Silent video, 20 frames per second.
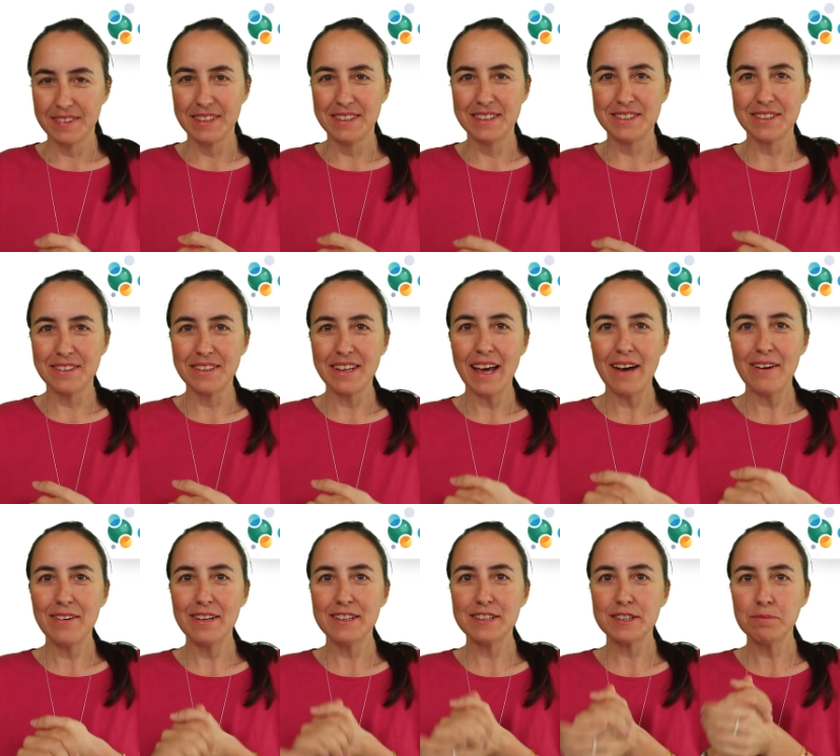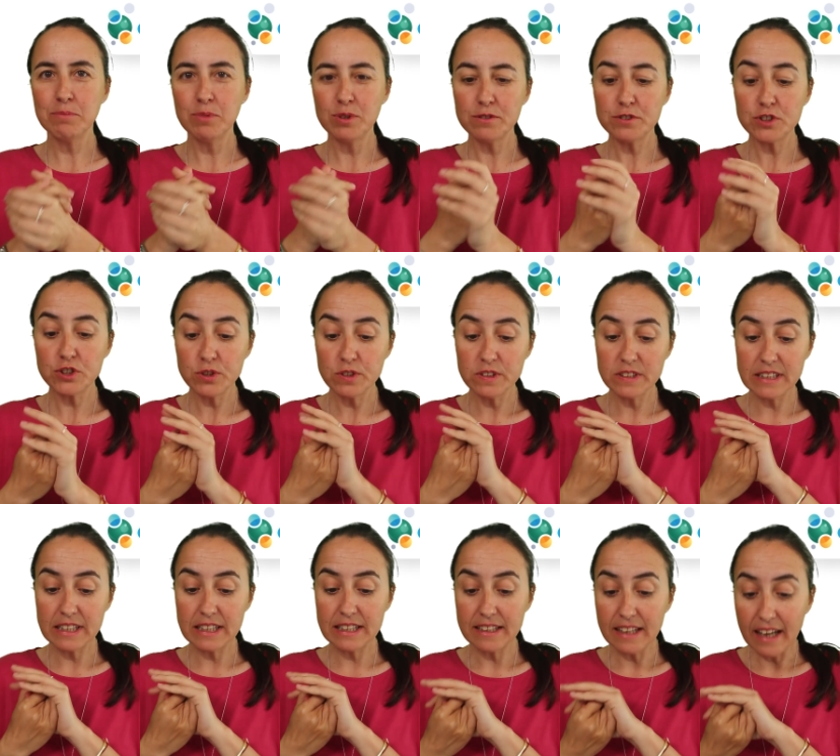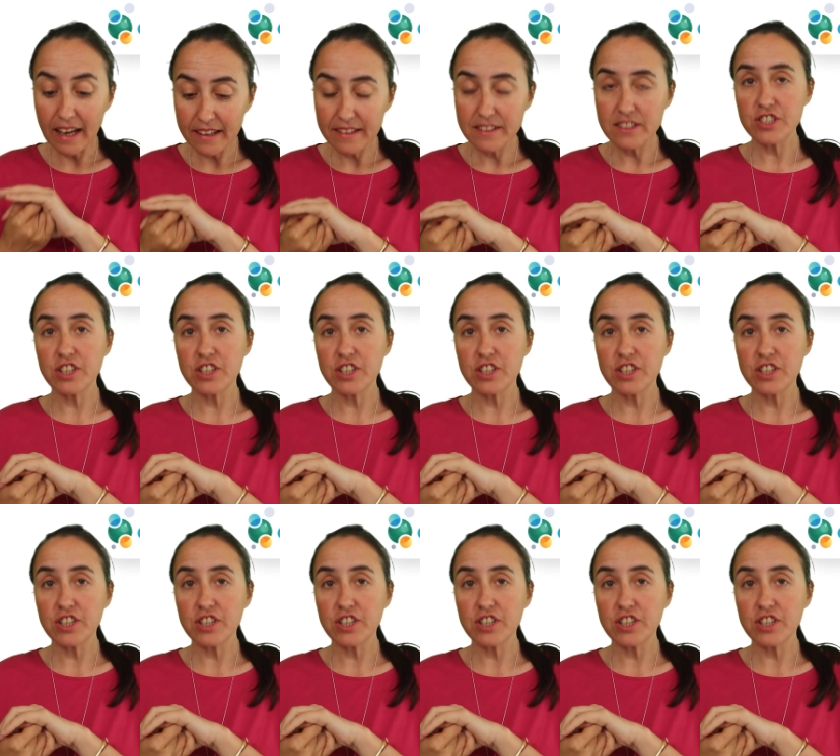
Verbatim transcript: So now let's move to the line